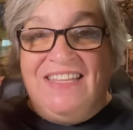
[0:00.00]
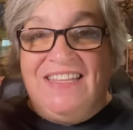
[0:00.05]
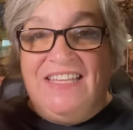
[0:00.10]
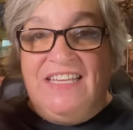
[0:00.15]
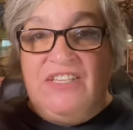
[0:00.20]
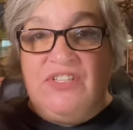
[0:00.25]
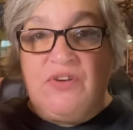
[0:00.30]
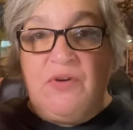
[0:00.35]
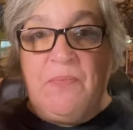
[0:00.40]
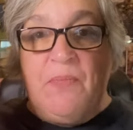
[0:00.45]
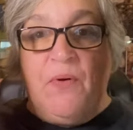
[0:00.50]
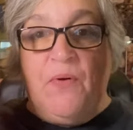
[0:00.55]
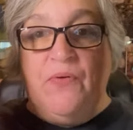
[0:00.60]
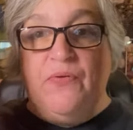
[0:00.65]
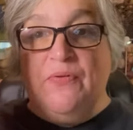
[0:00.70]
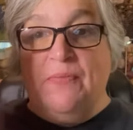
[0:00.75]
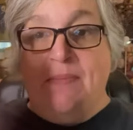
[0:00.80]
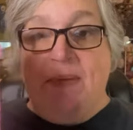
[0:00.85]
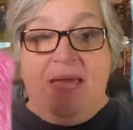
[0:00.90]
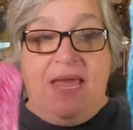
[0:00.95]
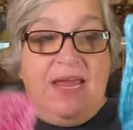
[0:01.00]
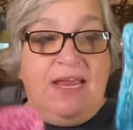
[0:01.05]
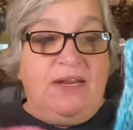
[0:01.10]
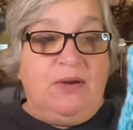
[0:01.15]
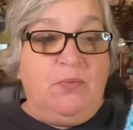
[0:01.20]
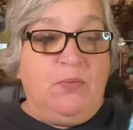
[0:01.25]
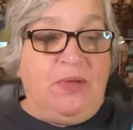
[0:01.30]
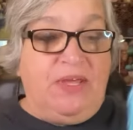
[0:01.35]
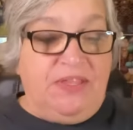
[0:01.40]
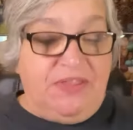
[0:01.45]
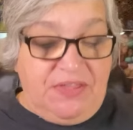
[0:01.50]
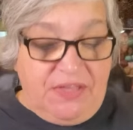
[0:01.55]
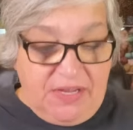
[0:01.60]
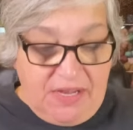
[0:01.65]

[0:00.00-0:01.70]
these are both made with